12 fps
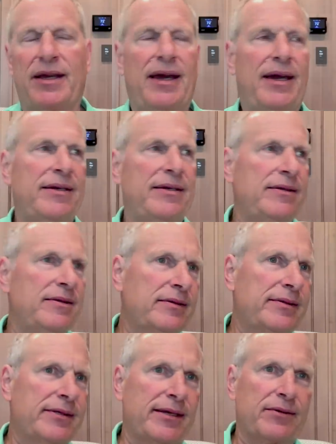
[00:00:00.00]
God,
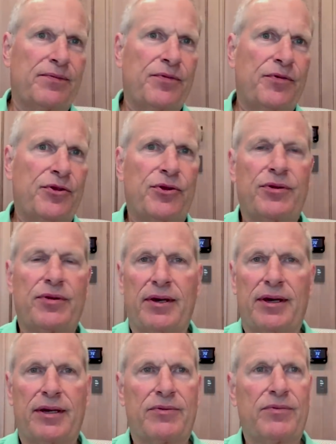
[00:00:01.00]
it's like
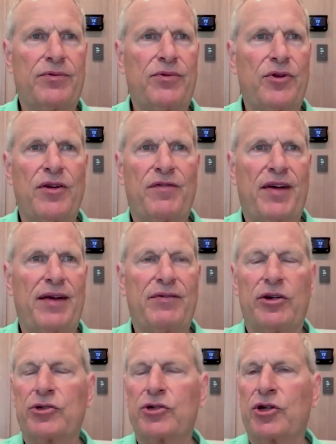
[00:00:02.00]
uh, 35
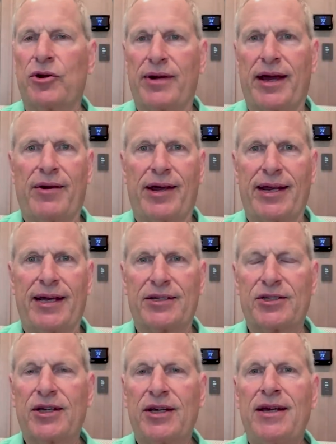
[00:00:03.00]
years ago now, I
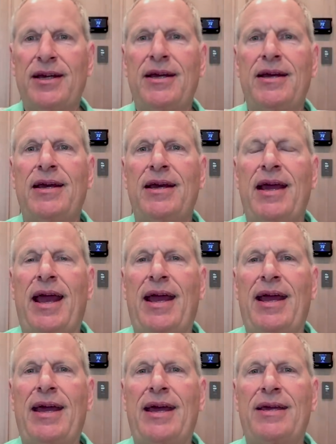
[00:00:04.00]
guess.
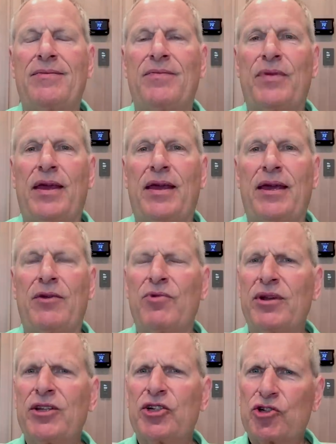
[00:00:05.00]
And it
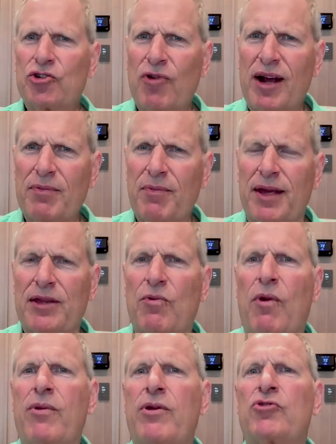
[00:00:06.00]
really struck me that
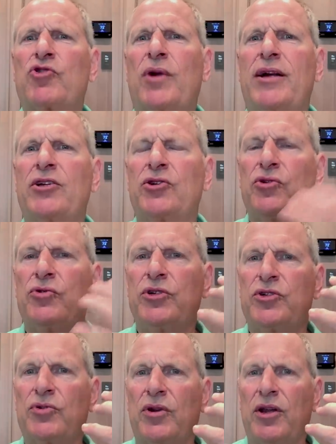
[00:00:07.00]
what we were trying to do
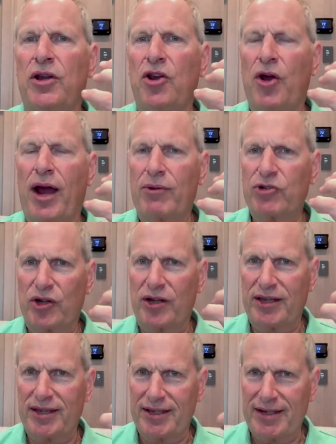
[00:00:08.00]
is I was uh,
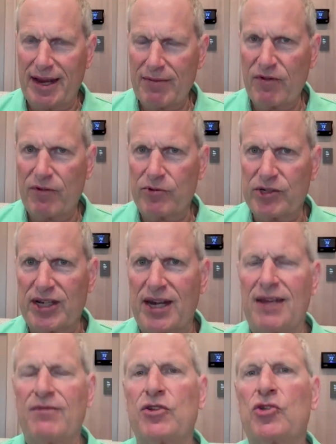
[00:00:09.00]
the name of it was an
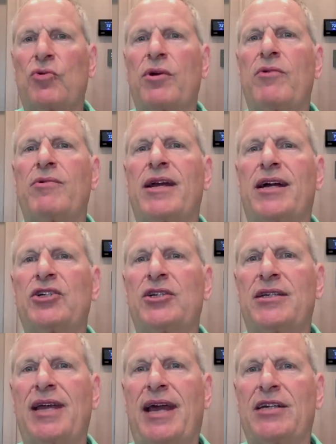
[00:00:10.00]
inventory
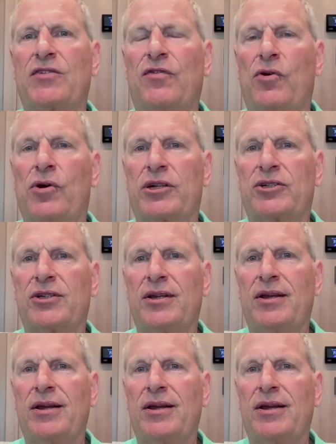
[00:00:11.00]
reduction task force,